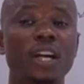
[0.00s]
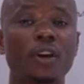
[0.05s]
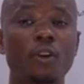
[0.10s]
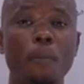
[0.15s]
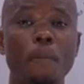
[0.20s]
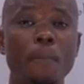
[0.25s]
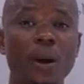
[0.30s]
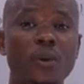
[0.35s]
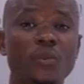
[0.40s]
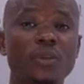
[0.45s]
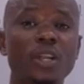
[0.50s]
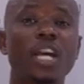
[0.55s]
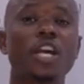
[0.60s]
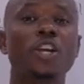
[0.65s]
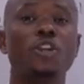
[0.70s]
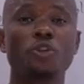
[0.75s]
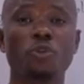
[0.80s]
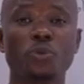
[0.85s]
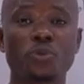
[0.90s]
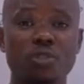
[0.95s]
the compound,
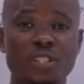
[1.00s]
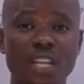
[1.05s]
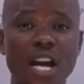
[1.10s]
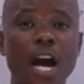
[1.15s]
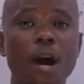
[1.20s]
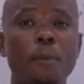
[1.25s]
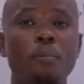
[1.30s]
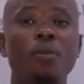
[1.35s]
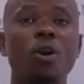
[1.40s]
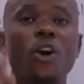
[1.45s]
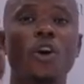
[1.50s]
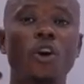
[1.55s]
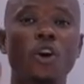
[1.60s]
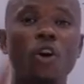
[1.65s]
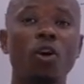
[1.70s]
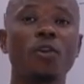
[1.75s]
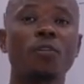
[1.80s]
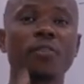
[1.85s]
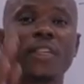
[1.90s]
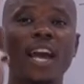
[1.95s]
you sum
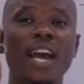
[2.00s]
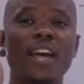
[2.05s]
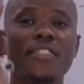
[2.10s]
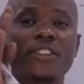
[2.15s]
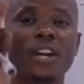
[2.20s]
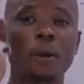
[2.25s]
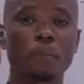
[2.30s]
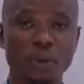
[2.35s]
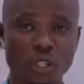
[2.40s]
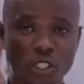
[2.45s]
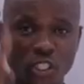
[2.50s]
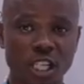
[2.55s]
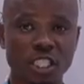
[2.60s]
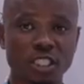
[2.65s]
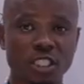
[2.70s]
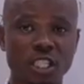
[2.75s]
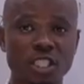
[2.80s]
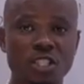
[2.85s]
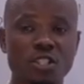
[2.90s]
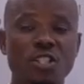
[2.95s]
all the enthalpy
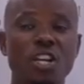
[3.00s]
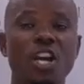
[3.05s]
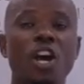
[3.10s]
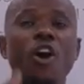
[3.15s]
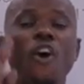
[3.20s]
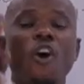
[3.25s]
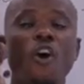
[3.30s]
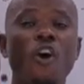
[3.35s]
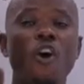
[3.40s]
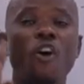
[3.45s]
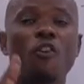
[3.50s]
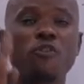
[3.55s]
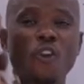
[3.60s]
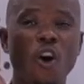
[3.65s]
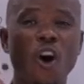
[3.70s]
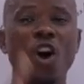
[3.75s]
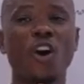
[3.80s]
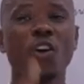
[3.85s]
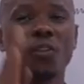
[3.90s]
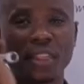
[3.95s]
changes of
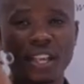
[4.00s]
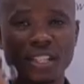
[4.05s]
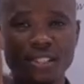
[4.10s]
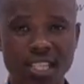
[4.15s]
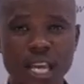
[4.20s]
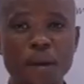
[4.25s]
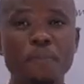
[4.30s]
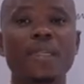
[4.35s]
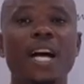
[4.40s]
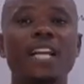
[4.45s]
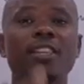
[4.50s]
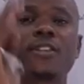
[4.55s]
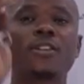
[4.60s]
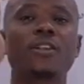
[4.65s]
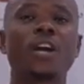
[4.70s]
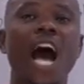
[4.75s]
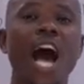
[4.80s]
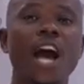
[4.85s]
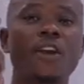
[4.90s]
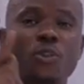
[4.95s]
all the steps that
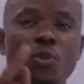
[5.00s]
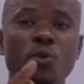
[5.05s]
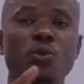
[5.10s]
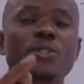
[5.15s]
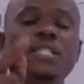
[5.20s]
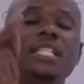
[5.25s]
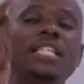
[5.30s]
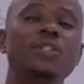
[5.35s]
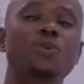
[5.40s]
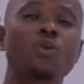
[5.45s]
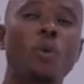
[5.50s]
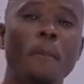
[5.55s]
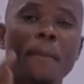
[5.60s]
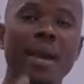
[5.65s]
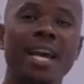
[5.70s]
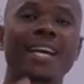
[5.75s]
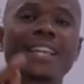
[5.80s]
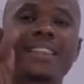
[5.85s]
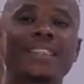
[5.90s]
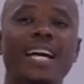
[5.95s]
are used to
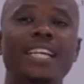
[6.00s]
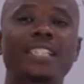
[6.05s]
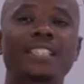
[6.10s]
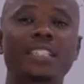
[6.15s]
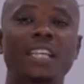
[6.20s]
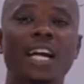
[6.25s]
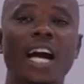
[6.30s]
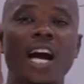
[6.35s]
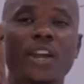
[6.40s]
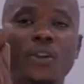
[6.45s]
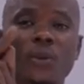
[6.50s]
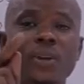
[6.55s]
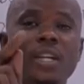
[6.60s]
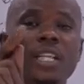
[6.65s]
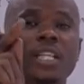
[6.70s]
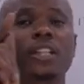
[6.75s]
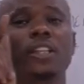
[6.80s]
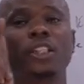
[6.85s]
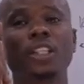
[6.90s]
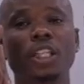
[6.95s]
make that
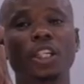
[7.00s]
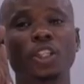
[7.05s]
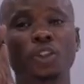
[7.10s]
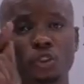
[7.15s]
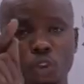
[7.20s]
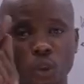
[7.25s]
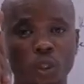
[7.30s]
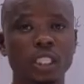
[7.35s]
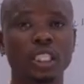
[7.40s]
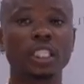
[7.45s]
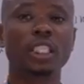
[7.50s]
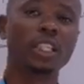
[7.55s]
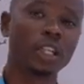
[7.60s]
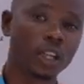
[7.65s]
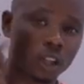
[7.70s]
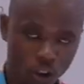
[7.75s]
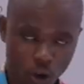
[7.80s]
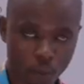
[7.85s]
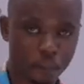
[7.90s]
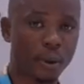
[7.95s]
ionic solid
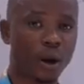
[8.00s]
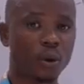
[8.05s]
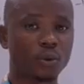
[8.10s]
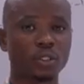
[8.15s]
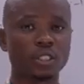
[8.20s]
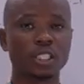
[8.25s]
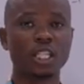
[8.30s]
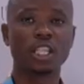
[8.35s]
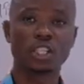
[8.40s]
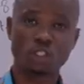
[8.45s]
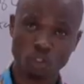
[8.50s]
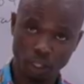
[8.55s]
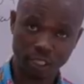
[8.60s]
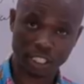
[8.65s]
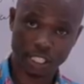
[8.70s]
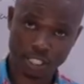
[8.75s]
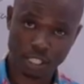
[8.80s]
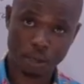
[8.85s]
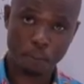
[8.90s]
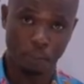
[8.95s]
compound. So
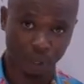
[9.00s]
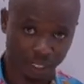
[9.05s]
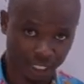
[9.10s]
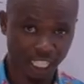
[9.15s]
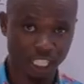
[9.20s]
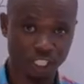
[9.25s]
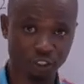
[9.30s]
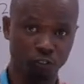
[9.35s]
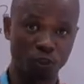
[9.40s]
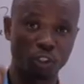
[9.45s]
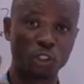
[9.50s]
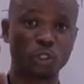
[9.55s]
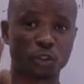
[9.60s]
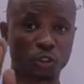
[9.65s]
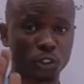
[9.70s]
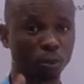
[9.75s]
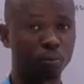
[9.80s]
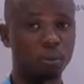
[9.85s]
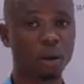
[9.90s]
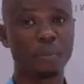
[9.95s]
it is important for you
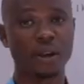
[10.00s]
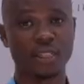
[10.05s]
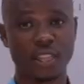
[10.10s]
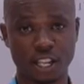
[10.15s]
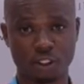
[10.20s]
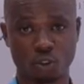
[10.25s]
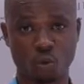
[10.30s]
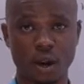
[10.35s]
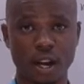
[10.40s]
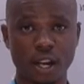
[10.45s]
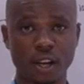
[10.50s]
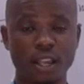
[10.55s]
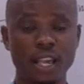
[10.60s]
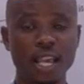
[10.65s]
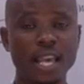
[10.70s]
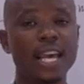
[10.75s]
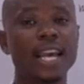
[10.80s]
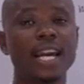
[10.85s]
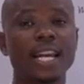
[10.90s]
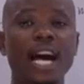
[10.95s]
to remember that one.
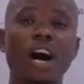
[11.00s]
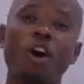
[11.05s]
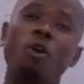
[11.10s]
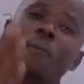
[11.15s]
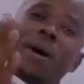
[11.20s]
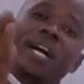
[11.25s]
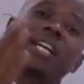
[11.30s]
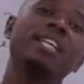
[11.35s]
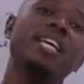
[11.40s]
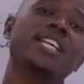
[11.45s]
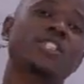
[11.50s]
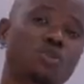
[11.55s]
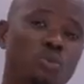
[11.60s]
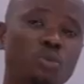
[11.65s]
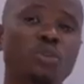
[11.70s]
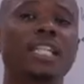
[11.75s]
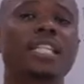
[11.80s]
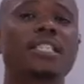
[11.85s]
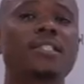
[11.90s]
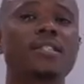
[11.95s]
Now, my dear
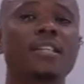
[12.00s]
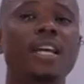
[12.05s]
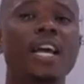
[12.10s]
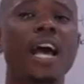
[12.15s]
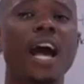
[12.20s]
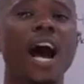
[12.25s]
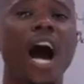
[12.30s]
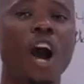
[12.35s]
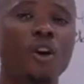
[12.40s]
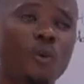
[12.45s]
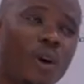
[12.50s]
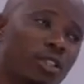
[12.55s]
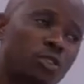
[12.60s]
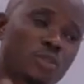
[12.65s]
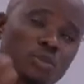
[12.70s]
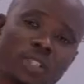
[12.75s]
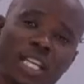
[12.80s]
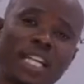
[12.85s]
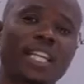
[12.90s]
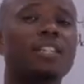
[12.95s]
students, I want
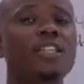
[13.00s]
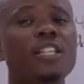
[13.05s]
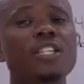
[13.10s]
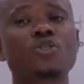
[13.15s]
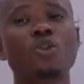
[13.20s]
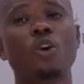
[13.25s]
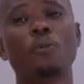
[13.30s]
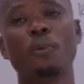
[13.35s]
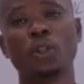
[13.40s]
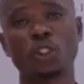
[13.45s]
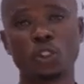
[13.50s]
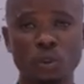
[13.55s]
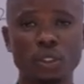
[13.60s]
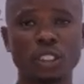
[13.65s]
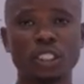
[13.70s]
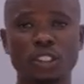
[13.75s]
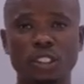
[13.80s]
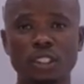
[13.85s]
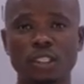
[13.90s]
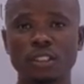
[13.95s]
to take this
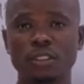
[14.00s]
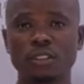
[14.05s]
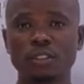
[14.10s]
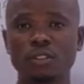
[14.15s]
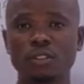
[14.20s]
opportunity